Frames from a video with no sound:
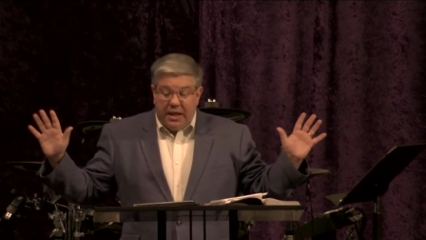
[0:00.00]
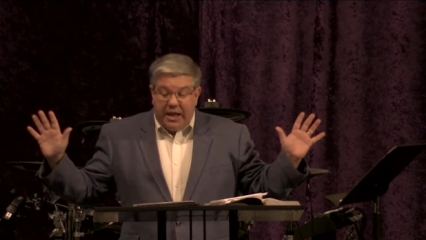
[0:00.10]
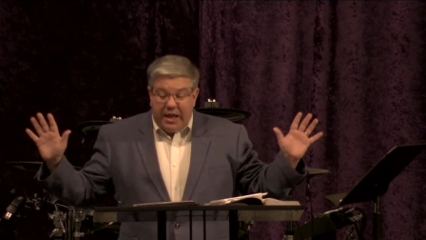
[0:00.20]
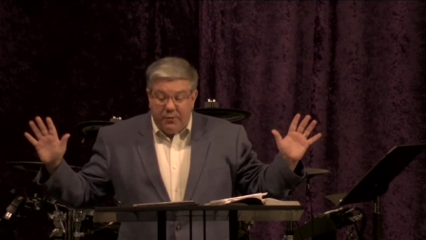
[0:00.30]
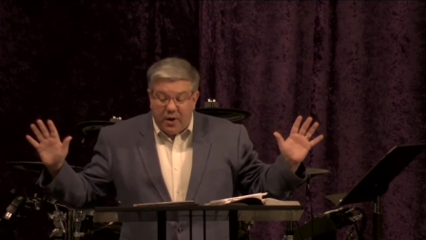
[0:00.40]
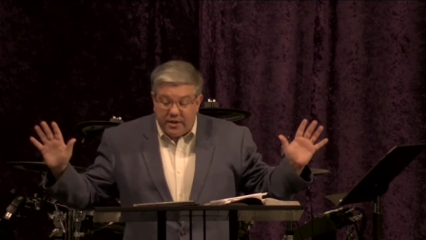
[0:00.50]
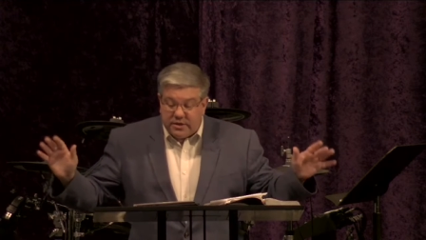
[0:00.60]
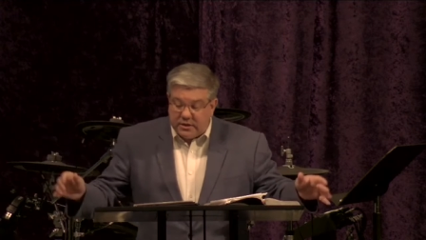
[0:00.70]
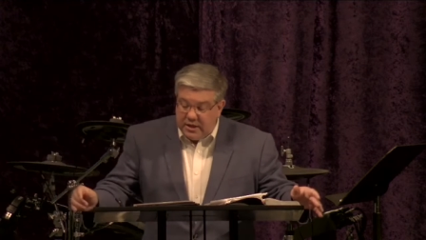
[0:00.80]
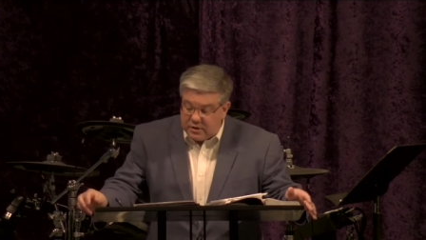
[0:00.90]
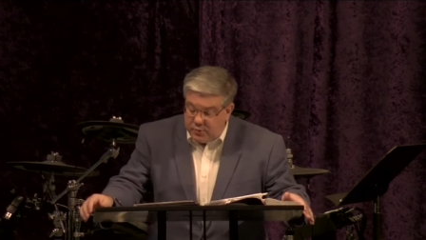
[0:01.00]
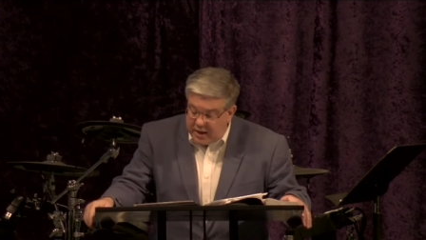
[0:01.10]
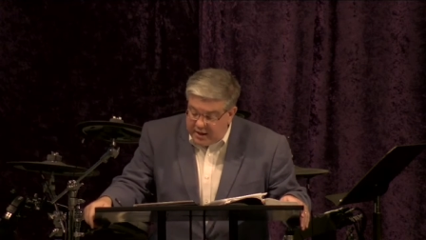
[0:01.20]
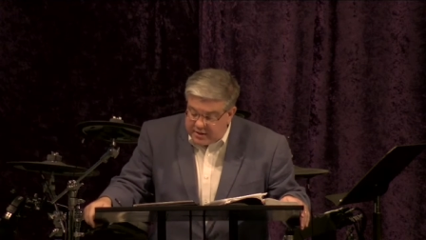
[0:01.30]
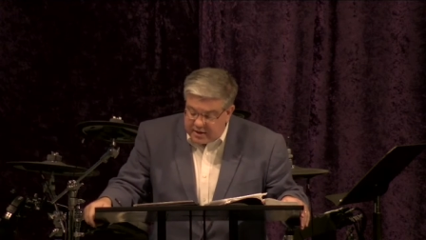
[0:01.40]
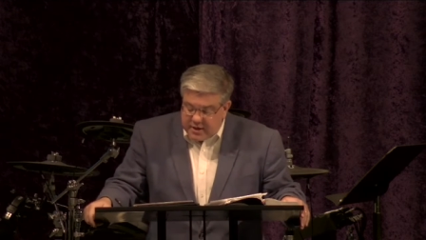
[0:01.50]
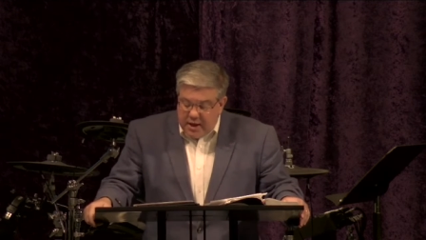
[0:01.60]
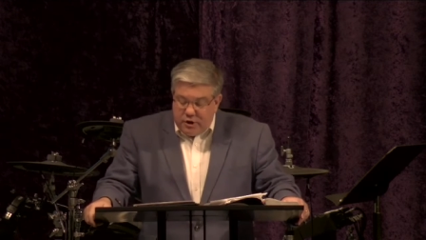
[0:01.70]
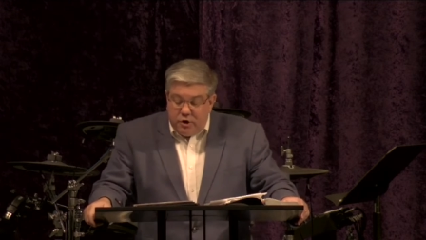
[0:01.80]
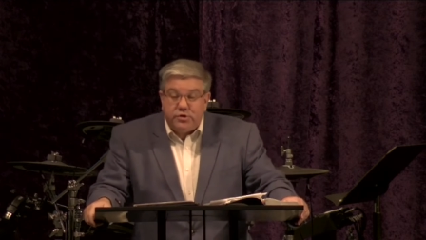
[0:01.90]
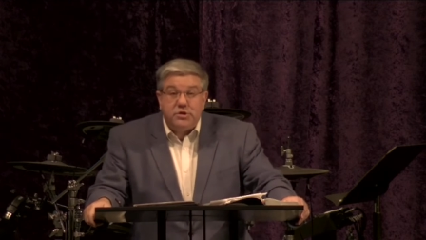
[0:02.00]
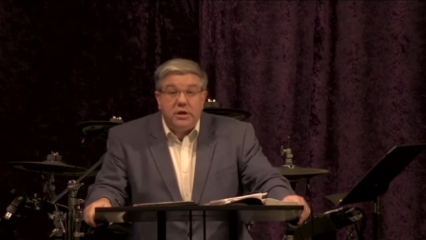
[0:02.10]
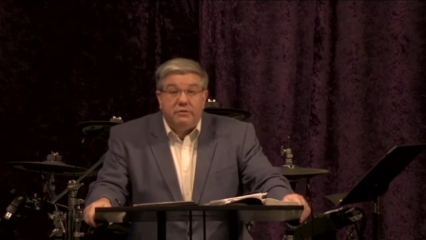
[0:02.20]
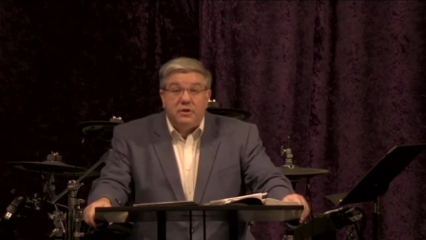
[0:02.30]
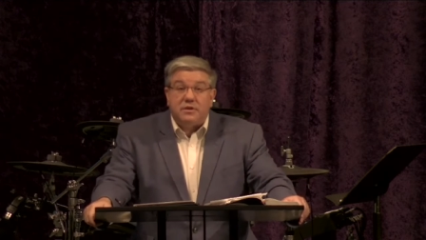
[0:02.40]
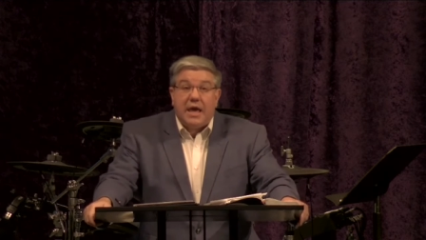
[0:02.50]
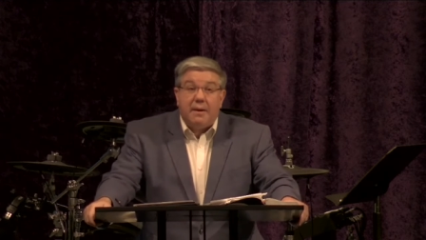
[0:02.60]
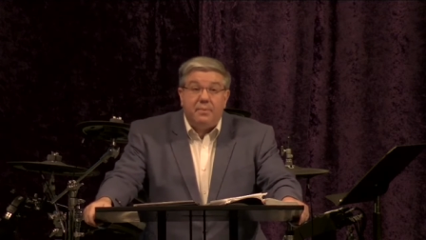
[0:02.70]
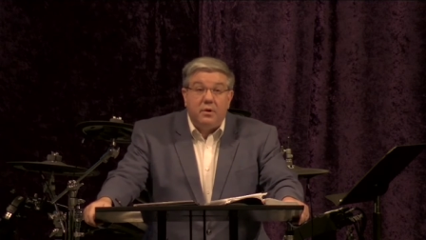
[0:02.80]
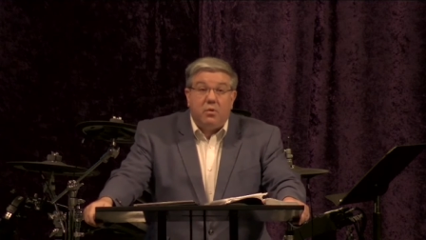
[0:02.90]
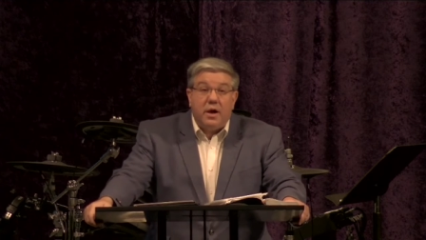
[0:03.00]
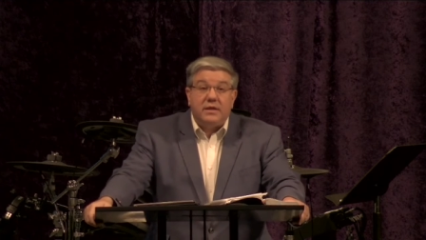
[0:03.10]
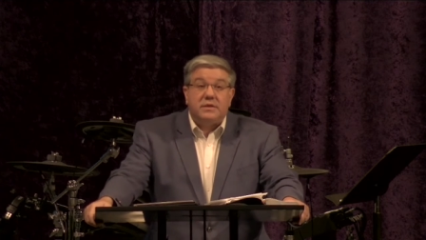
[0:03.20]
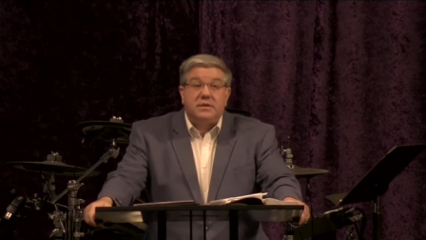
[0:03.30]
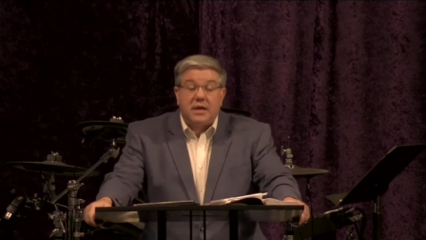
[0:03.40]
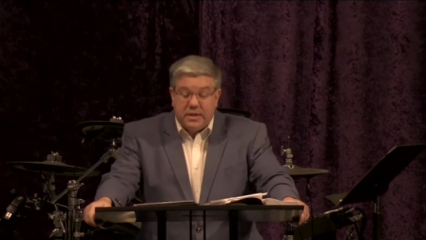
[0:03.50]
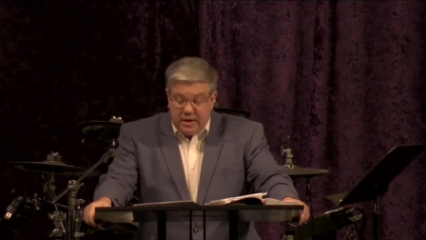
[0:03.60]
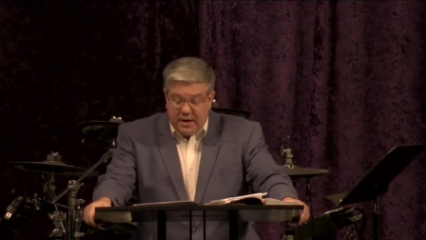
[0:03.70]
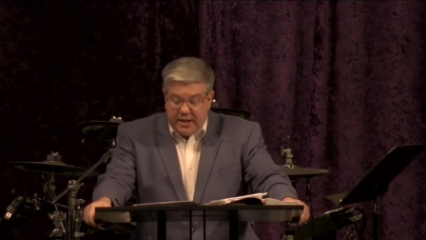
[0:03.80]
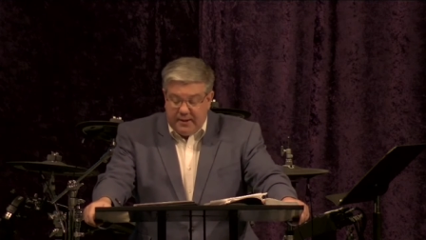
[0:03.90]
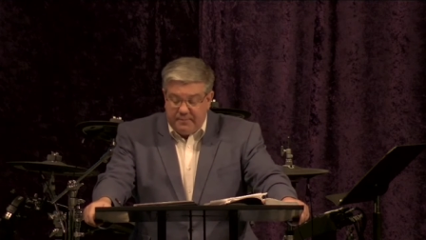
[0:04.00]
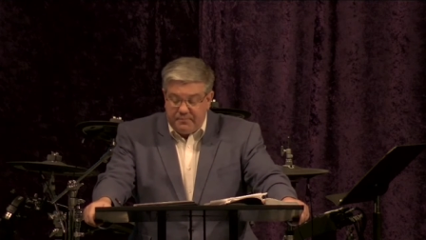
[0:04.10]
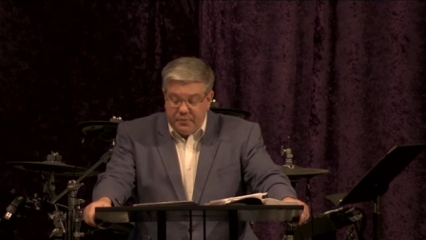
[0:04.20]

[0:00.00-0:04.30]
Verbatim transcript: He writes it this way. He says, "Usually this happened quite suddenly,